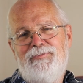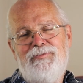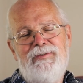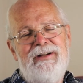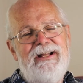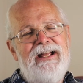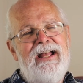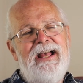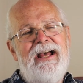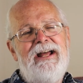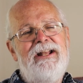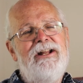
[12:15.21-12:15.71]

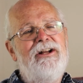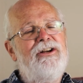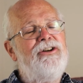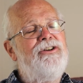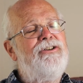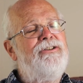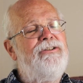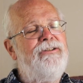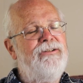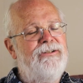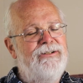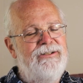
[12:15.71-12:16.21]
We had a
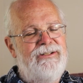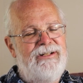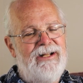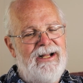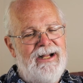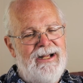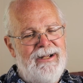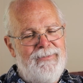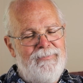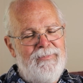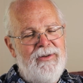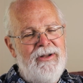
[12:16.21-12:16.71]
good
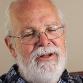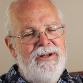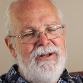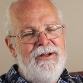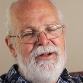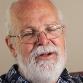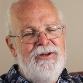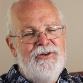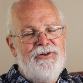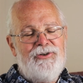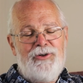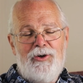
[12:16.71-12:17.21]
time.
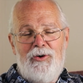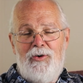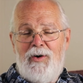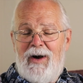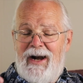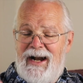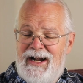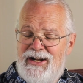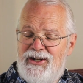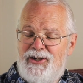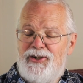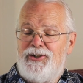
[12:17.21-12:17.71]
So
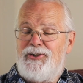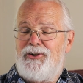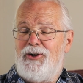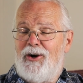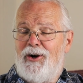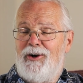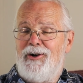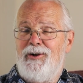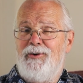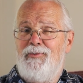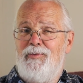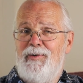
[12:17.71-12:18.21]
I
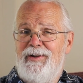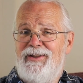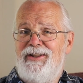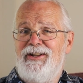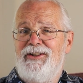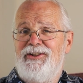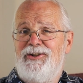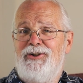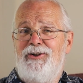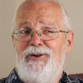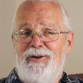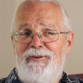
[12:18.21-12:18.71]
started with
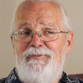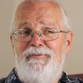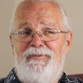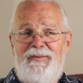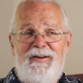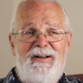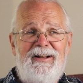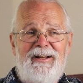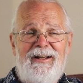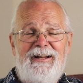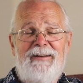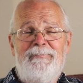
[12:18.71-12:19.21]
this good
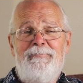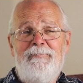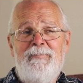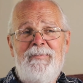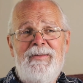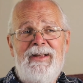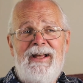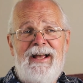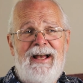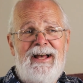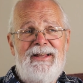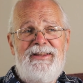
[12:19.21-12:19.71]
feeling.
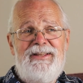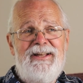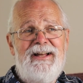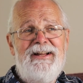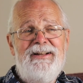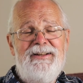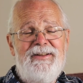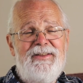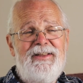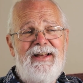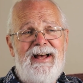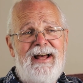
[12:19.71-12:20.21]
At the
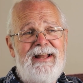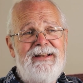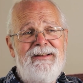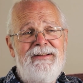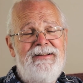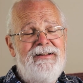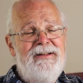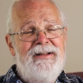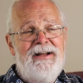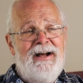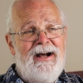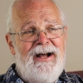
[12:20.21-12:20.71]
end of that,
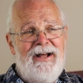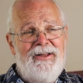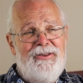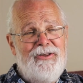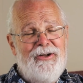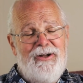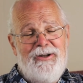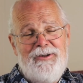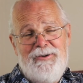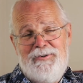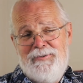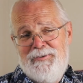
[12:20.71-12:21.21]
I
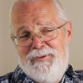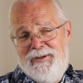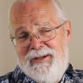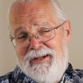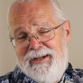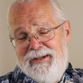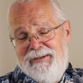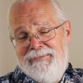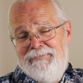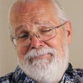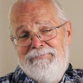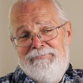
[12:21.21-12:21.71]
thought,
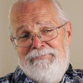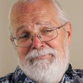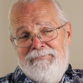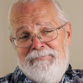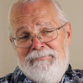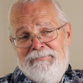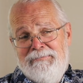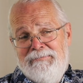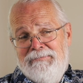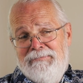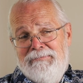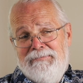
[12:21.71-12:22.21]
okay,
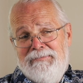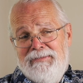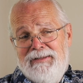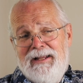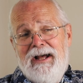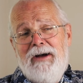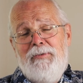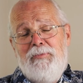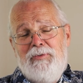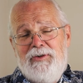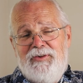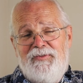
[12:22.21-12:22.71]

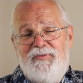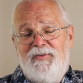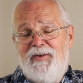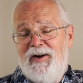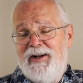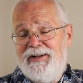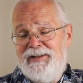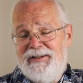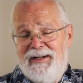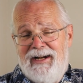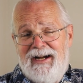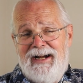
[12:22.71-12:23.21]
that was
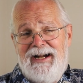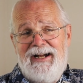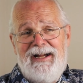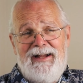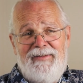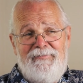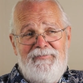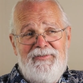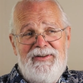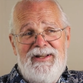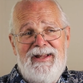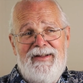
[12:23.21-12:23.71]
fun. I
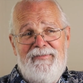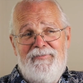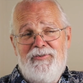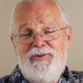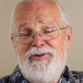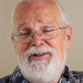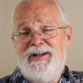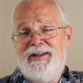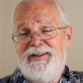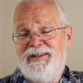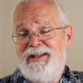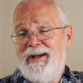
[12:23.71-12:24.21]
have never
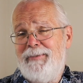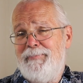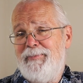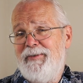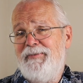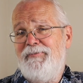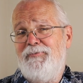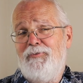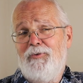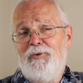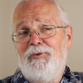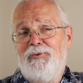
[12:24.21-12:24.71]
done that
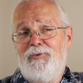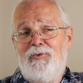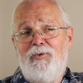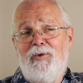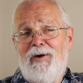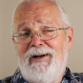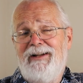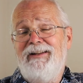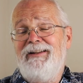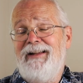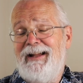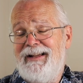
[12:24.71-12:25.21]
before
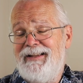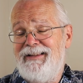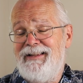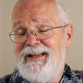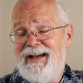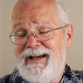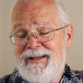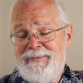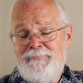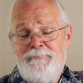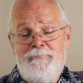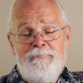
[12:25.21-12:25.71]
quite like
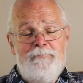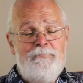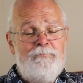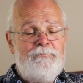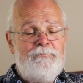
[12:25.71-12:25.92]
that.